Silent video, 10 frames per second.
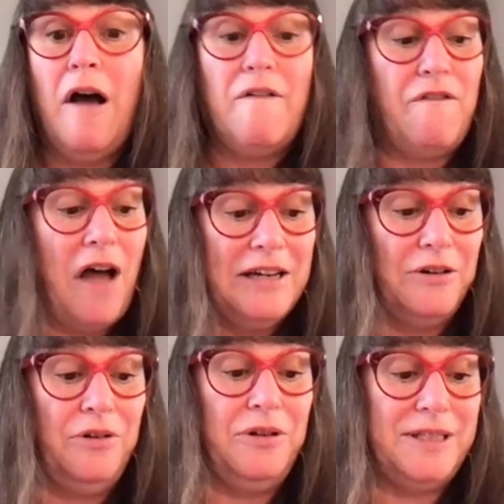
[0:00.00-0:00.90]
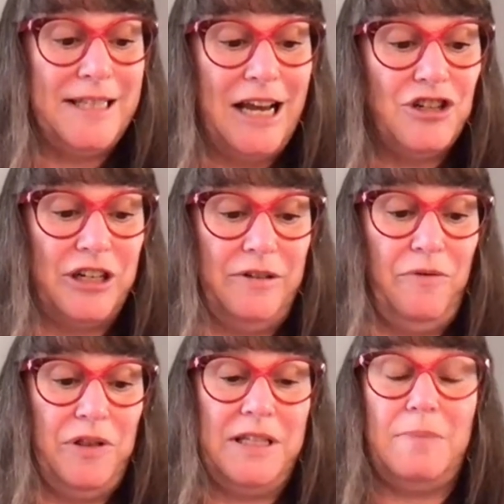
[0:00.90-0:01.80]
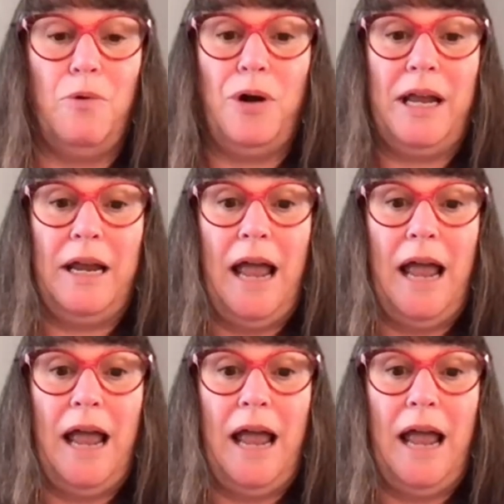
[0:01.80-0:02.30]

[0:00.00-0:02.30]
final session for this morning.